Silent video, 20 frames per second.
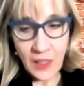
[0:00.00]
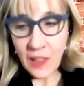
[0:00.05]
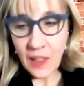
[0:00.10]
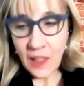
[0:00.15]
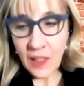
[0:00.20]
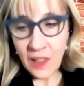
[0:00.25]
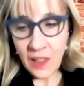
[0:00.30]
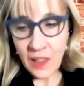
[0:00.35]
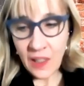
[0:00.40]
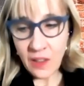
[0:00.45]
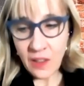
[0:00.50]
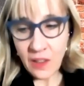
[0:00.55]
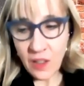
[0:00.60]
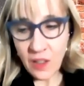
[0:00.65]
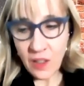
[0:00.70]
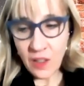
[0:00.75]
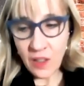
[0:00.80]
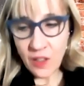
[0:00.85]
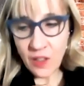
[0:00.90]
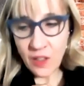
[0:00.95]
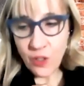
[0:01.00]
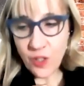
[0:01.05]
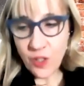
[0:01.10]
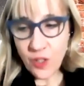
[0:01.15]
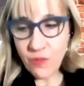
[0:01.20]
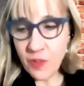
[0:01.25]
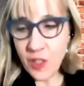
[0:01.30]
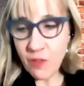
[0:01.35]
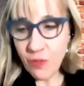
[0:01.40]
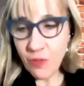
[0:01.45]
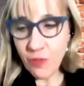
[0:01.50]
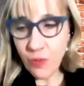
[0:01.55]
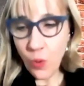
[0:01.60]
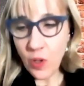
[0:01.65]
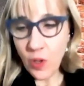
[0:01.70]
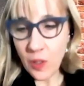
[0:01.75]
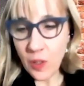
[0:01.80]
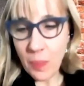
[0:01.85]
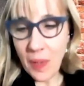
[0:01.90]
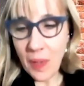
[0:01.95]
And and there's
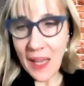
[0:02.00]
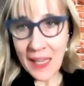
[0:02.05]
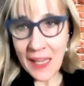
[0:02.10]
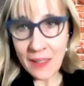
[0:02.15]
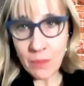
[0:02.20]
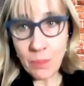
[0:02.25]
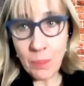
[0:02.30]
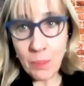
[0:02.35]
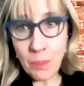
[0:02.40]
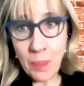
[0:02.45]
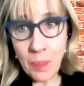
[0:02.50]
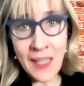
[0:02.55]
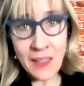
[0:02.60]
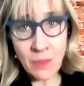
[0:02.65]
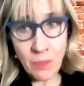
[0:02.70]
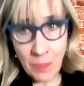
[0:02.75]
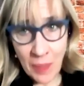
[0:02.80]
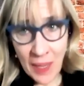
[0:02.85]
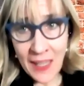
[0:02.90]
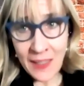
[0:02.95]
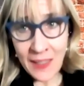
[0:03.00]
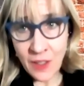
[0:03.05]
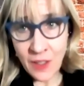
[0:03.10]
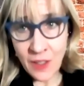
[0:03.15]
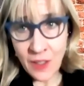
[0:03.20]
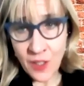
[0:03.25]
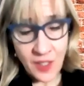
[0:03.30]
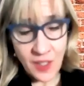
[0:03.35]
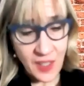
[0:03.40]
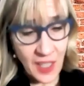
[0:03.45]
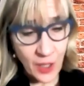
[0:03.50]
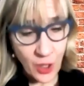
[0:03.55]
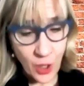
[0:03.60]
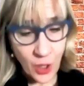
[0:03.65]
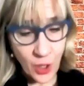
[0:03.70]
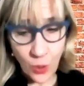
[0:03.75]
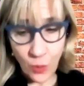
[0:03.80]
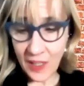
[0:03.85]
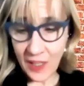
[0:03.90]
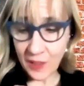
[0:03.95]
54 pat, pat, patents. Is that
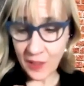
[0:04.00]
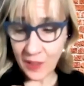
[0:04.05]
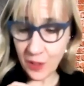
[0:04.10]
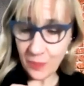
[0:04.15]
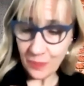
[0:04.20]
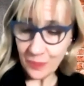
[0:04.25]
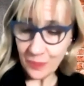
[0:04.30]
correct?